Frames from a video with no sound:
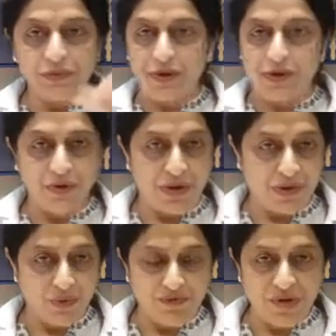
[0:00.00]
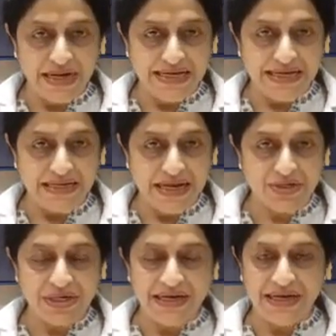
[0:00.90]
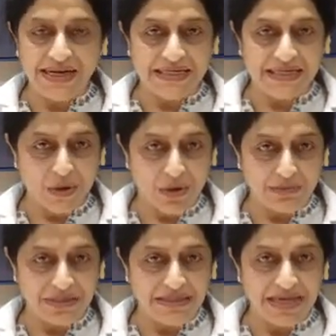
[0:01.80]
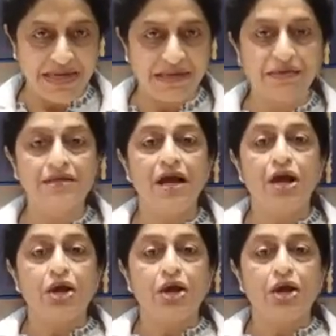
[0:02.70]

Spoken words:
One, you are ovulating naturally and getting normal cycles.